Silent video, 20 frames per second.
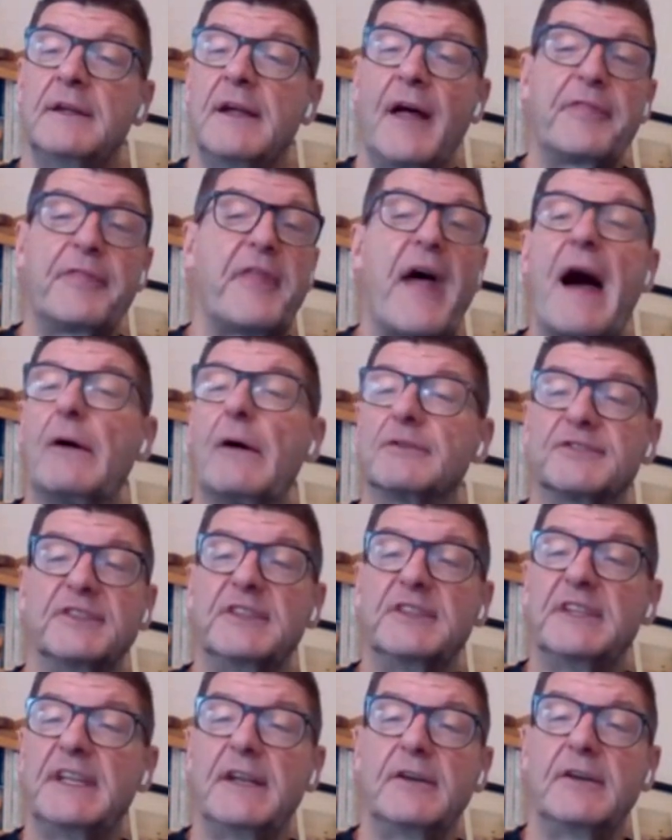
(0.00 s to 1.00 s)

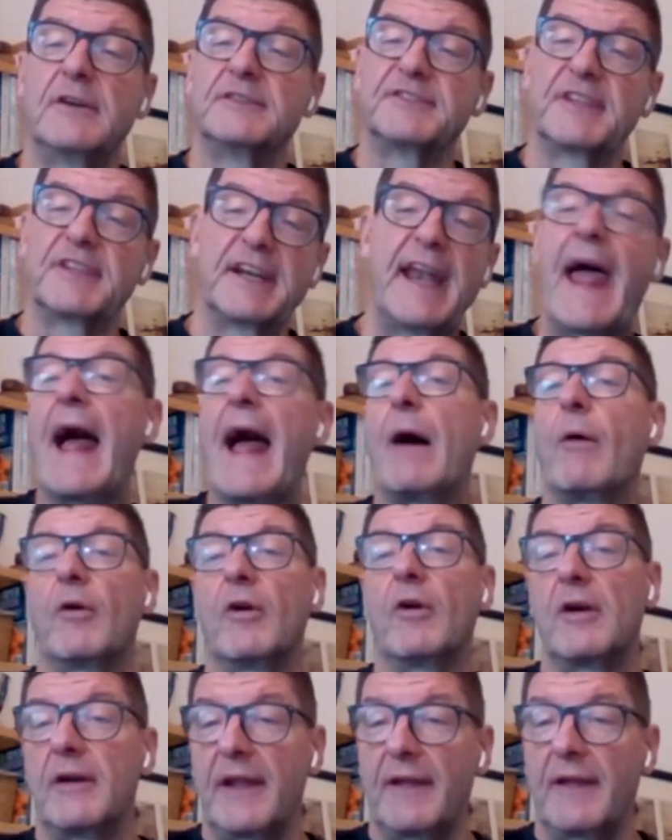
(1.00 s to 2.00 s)
1,000 years in an
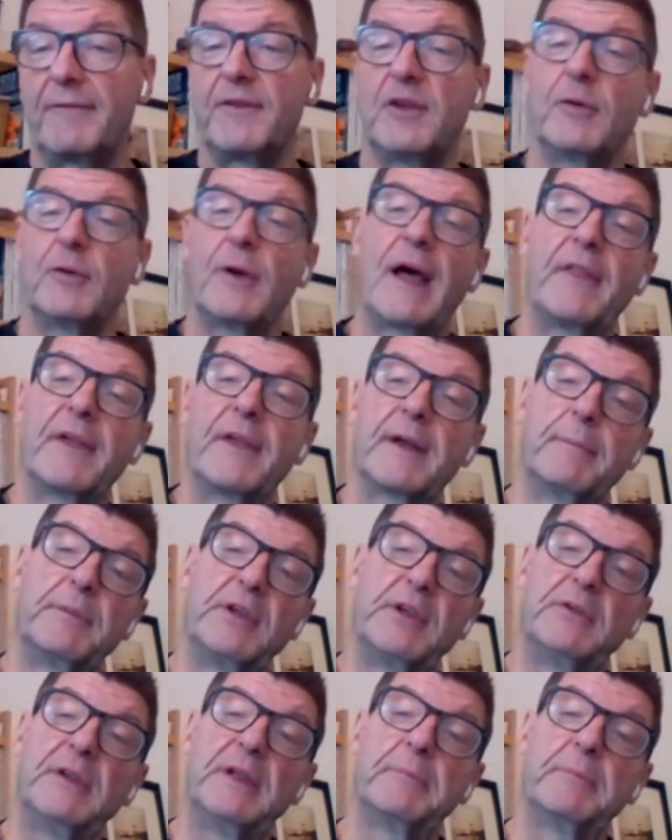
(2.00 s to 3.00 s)
hour if you have the
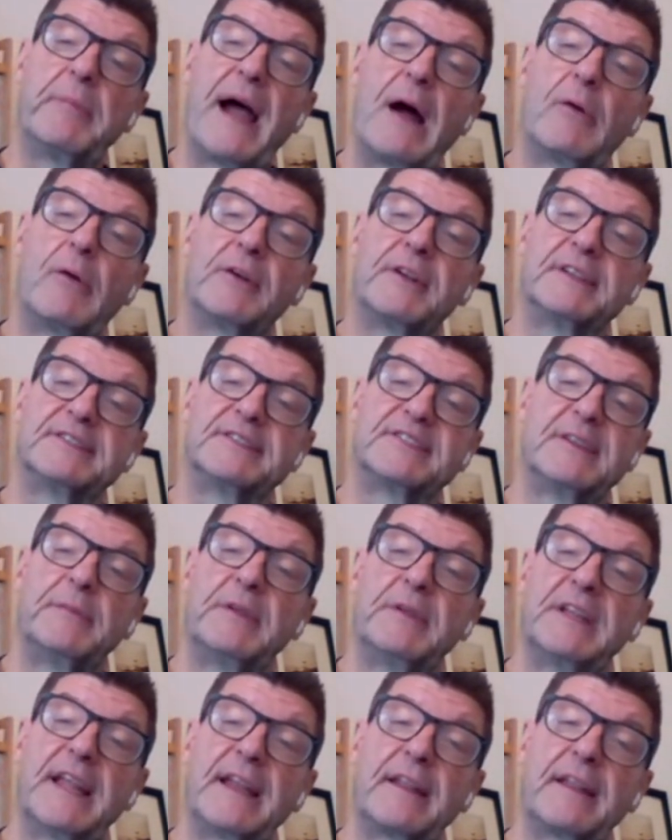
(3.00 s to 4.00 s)
computing power to
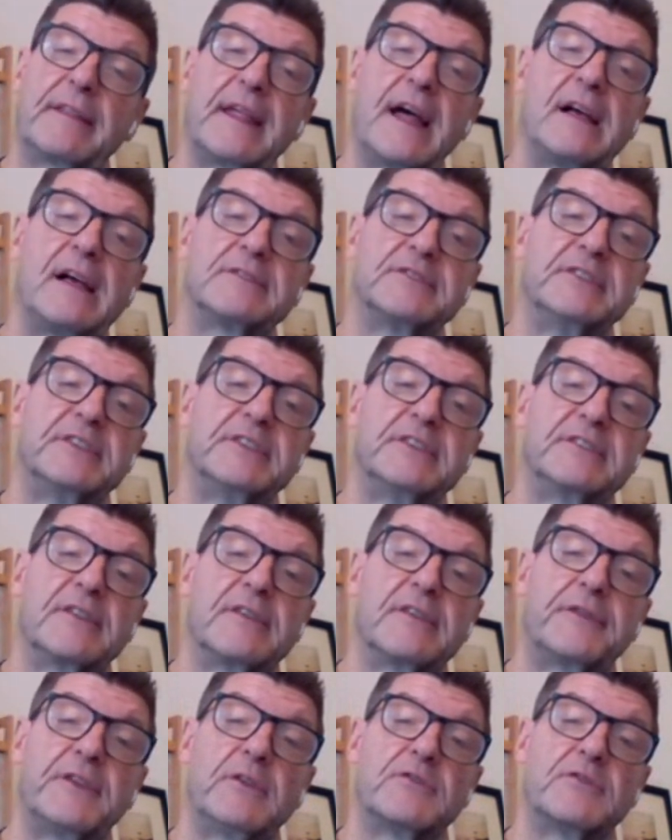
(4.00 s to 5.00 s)
simulate 1,000 years of
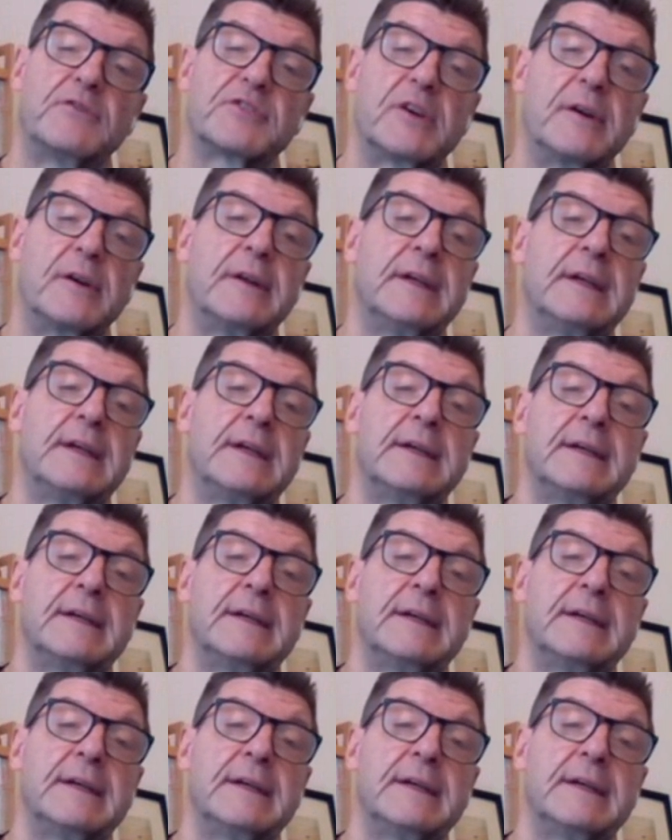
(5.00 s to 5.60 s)
the future.